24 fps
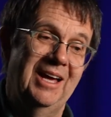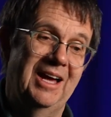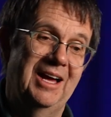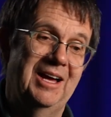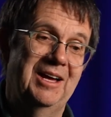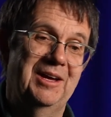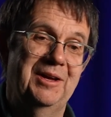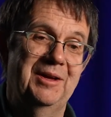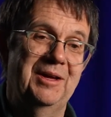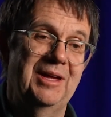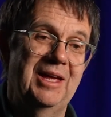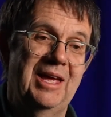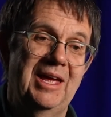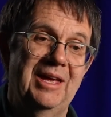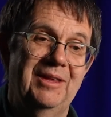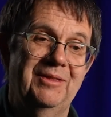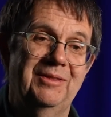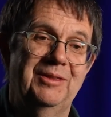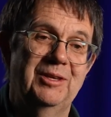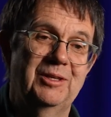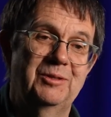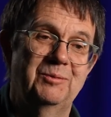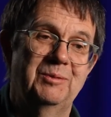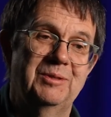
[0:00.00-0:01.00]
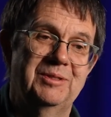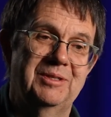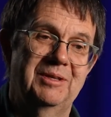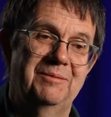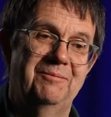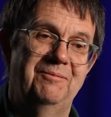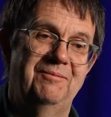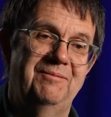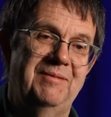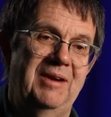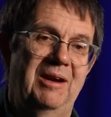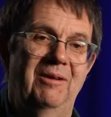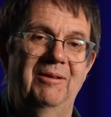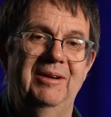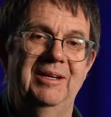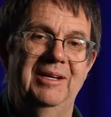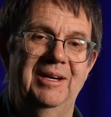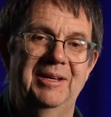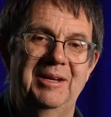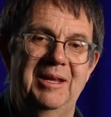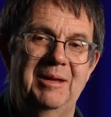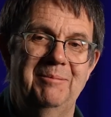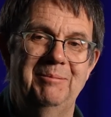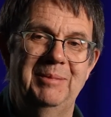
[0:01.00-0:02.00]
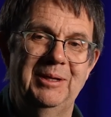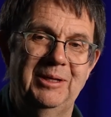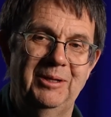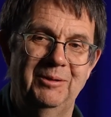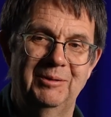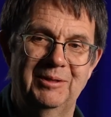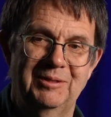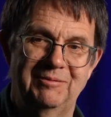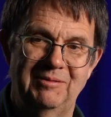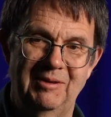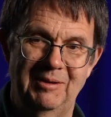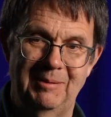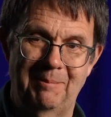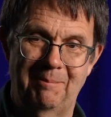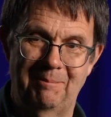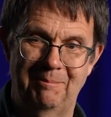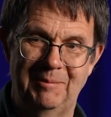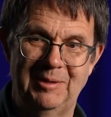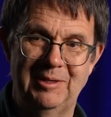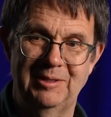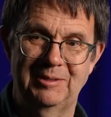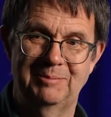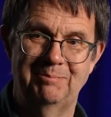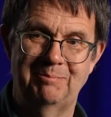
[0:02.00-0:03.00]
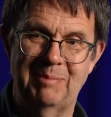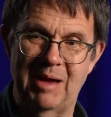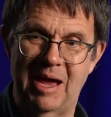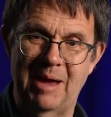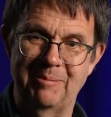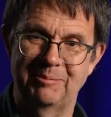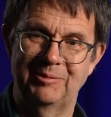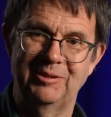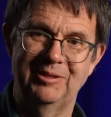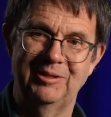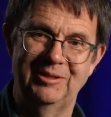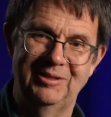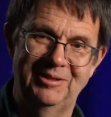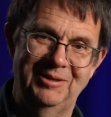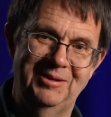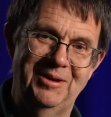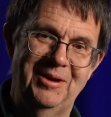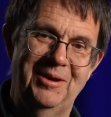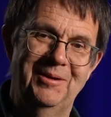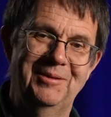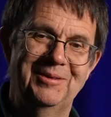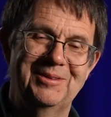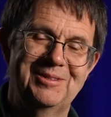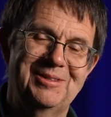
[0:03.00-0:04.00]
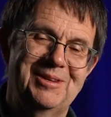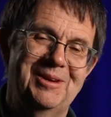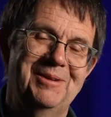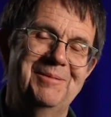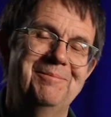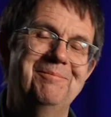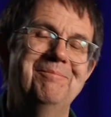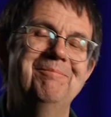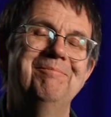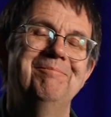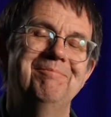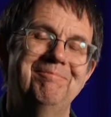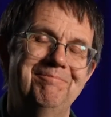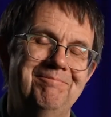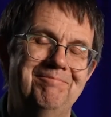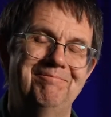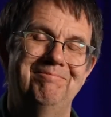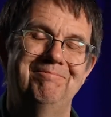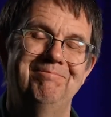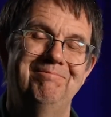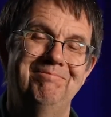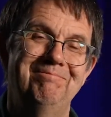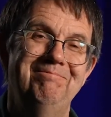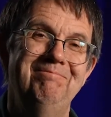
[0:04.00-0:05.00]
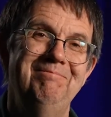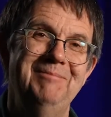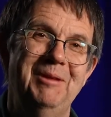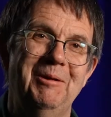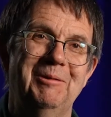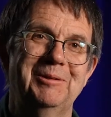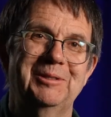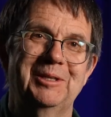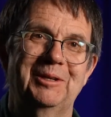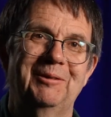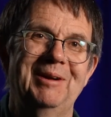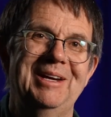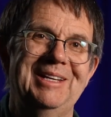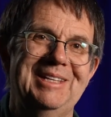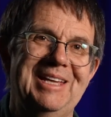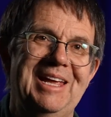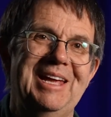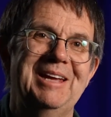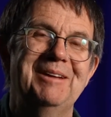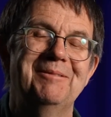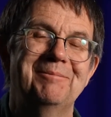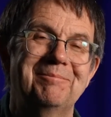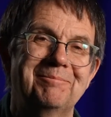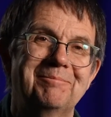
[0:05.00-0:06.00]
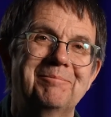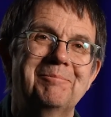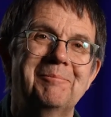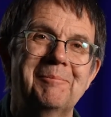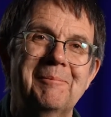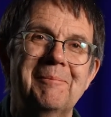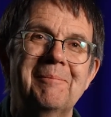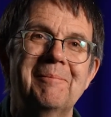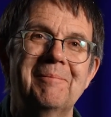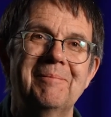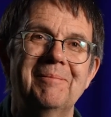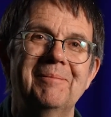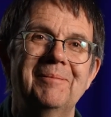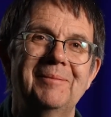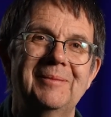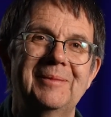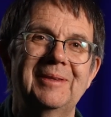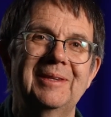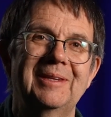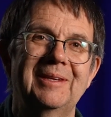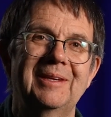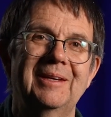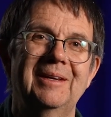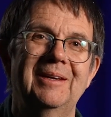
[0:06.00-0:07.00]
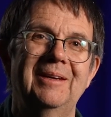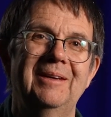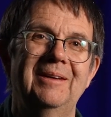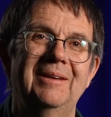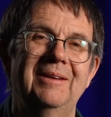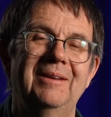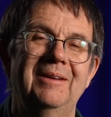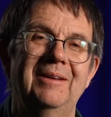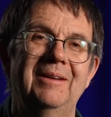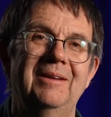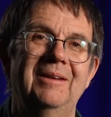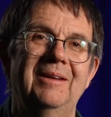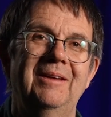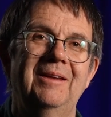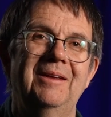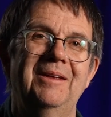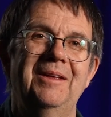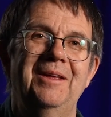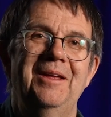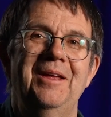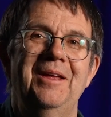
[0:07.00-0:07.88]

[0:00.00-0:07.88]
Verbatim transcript: And this was a very unambiguous, just popped, so it was a great day. How cold are we talking?